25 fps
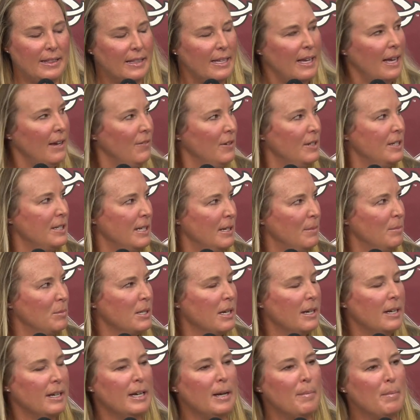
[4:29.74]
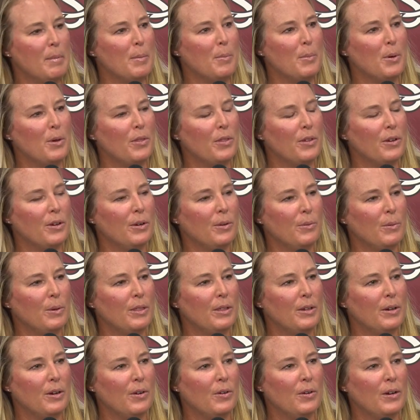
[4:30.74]
every team's got to come up with
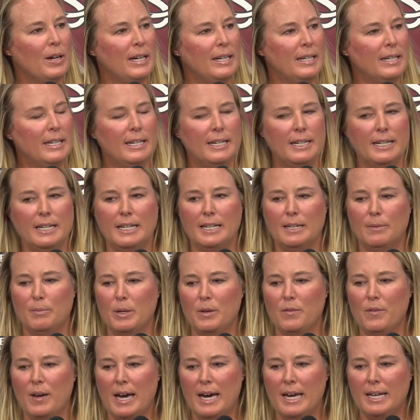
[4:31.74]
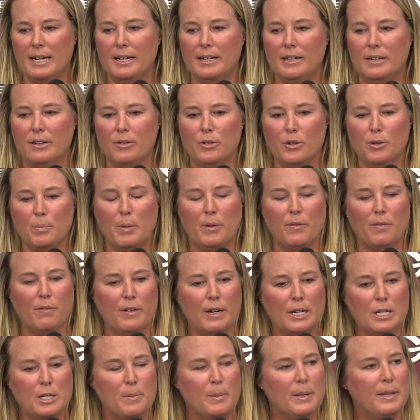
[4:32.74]
their own identity, and we've added a group of
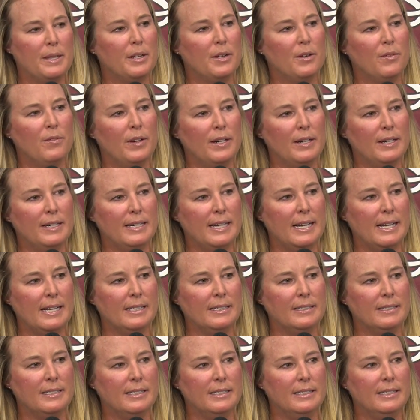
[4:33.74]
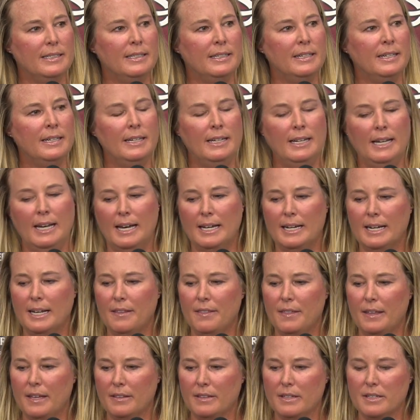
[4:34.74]
freshmen that are very talented, and I
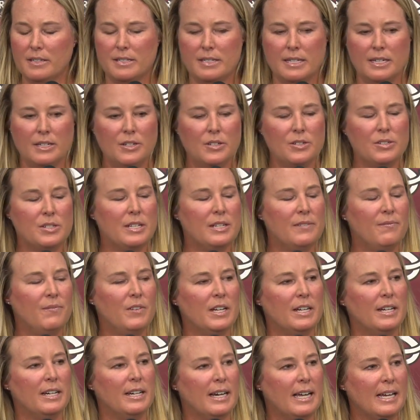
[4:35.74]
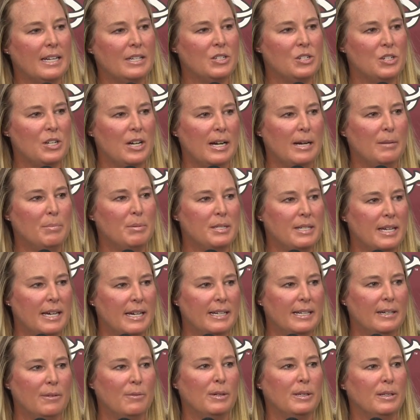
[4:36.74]
think the seniors have done a nice job
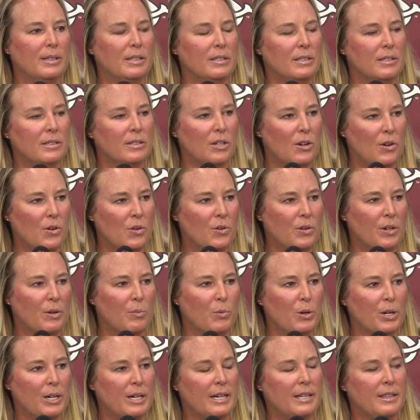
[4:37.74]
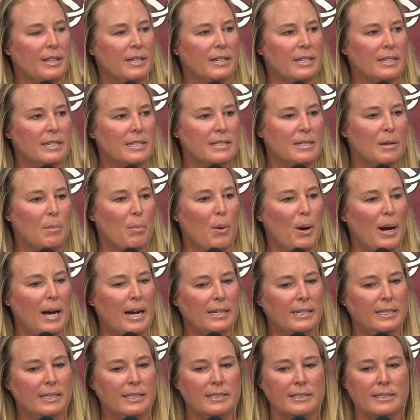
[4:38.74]
setting what the tone and work ethic is at
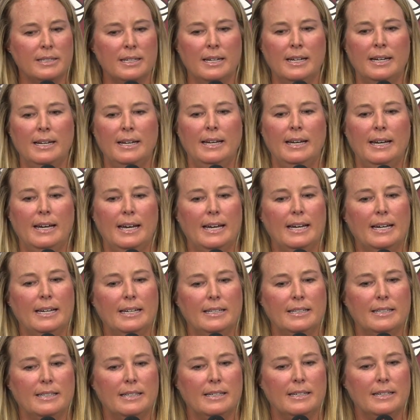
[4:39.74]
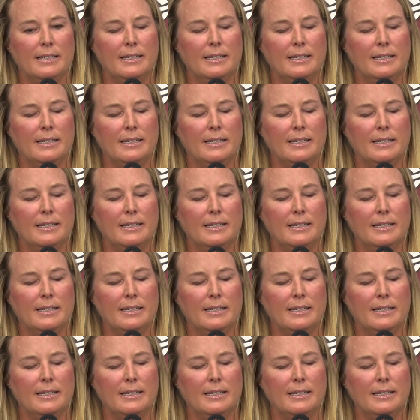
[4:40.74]
practice, and